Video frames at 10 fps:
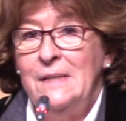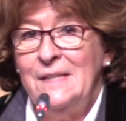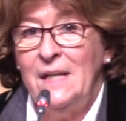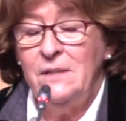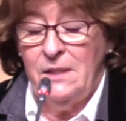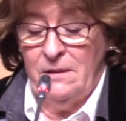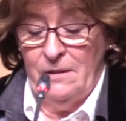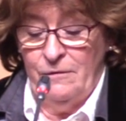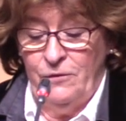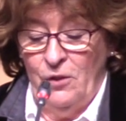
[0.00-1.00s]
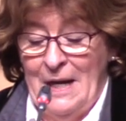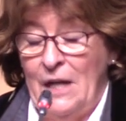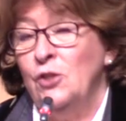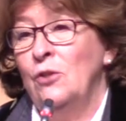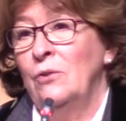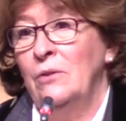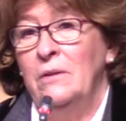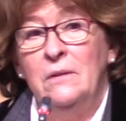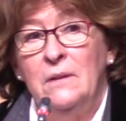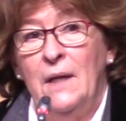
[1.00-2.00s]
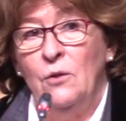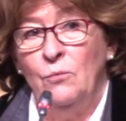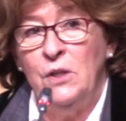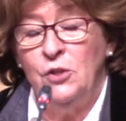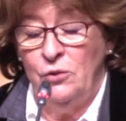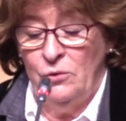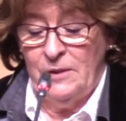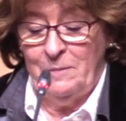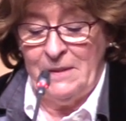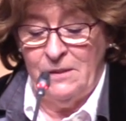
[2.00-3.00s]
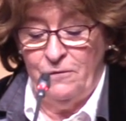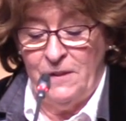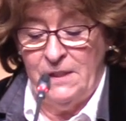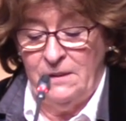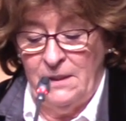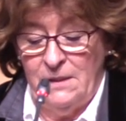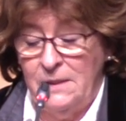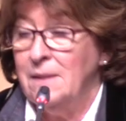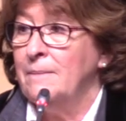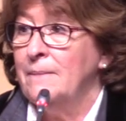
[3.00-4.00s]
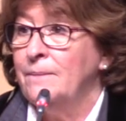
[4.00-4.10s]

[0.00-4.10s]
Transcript: sensitive to national and regional specificities.